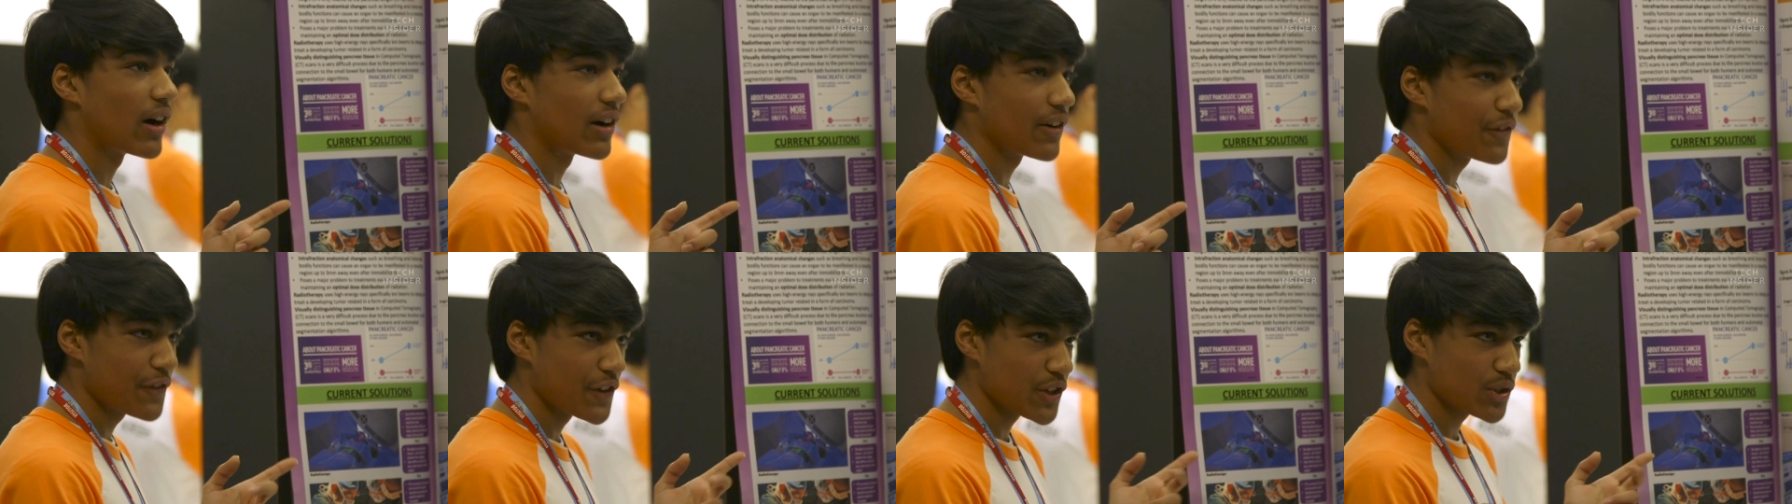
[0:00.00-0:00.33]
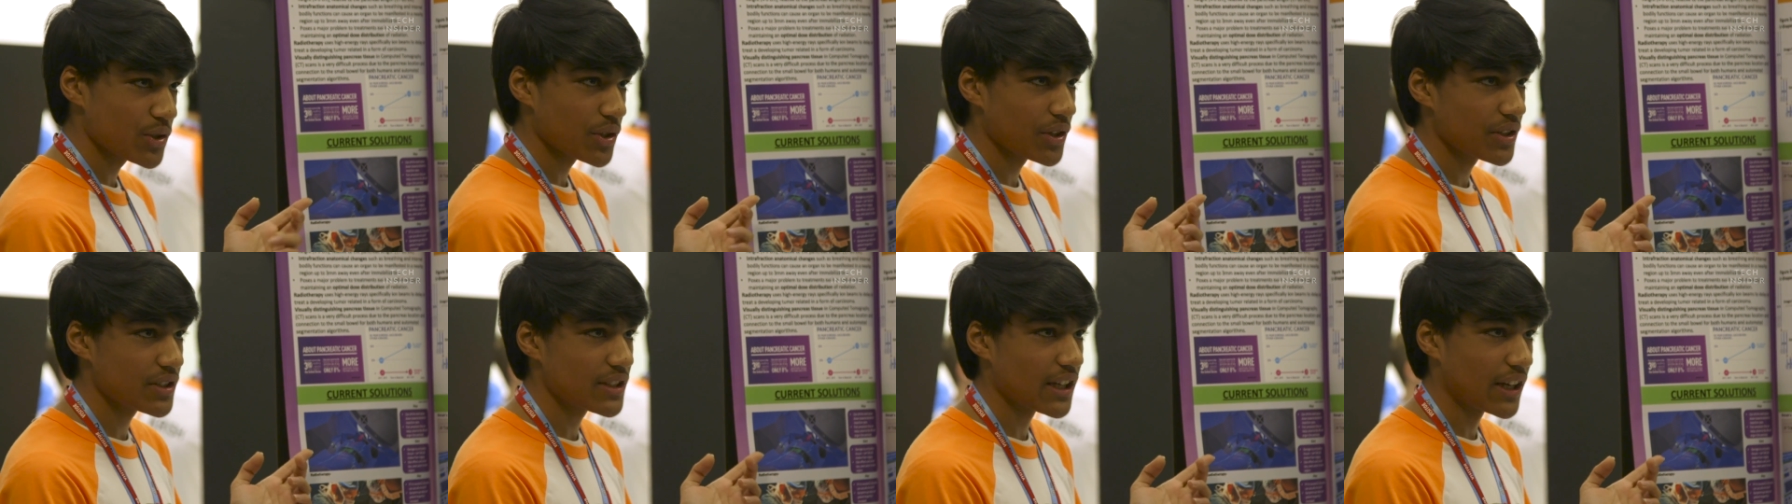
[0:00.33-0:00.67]
to
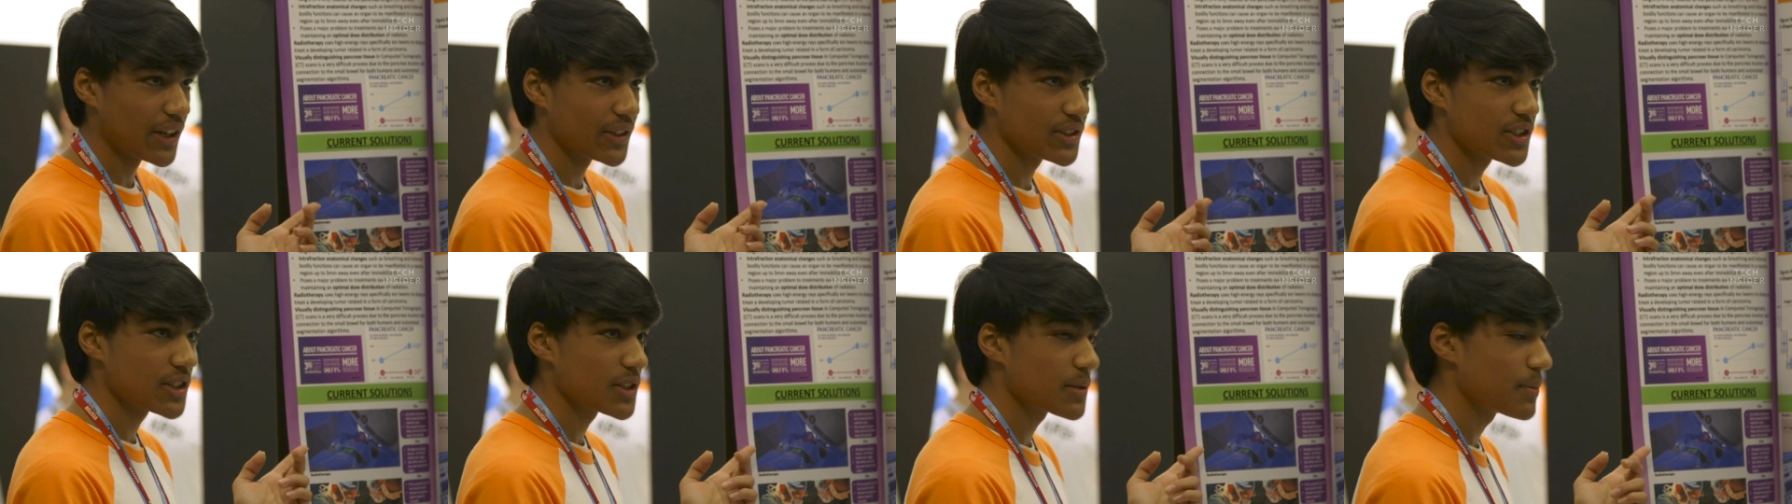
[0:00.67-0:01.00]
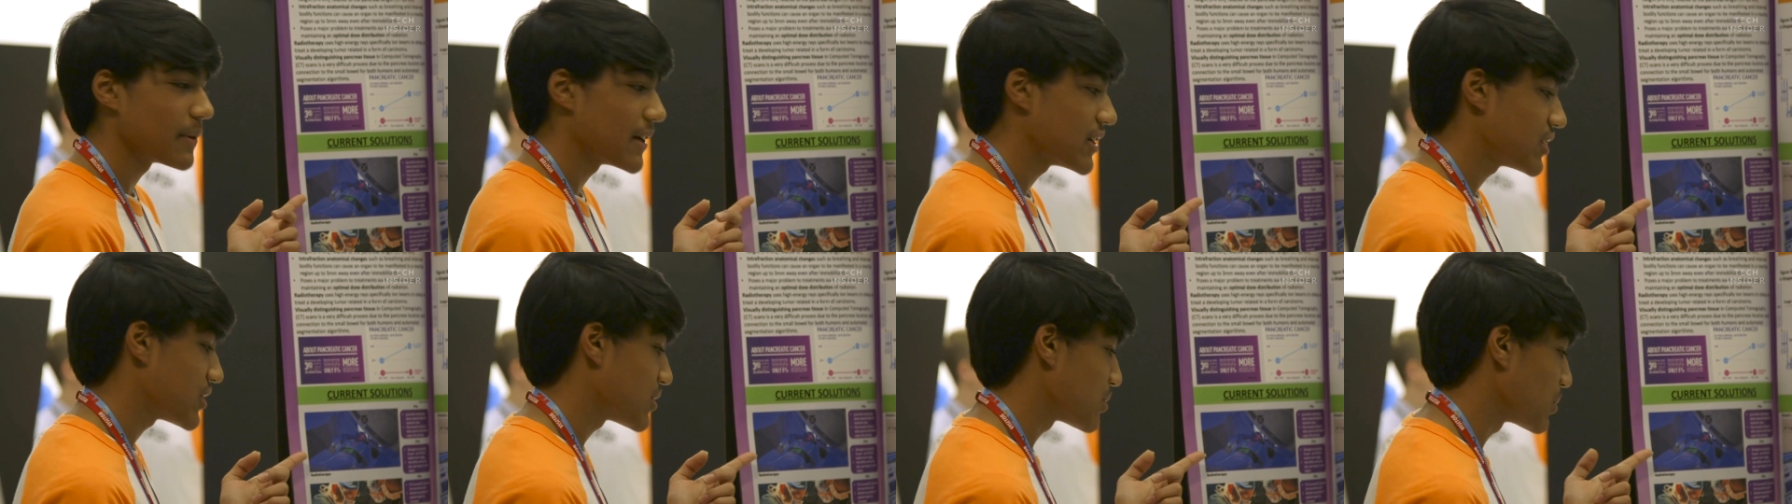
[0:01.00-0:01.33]
help treat it,
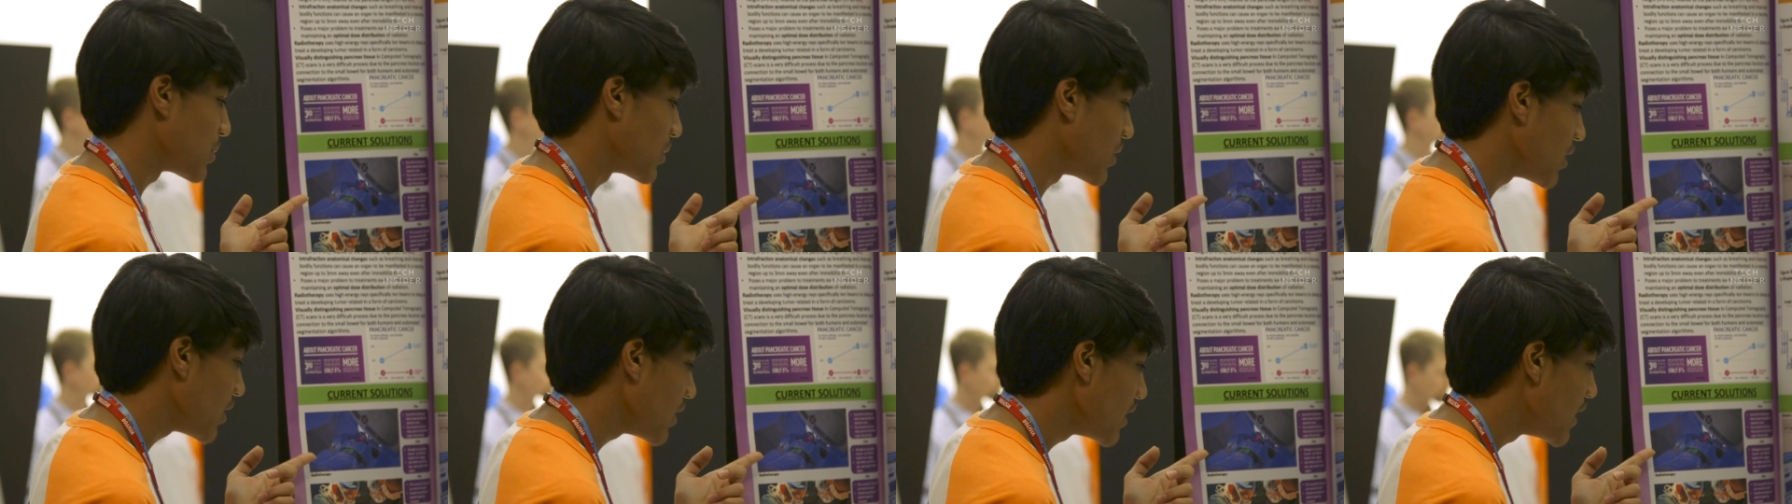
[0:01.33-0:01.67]
but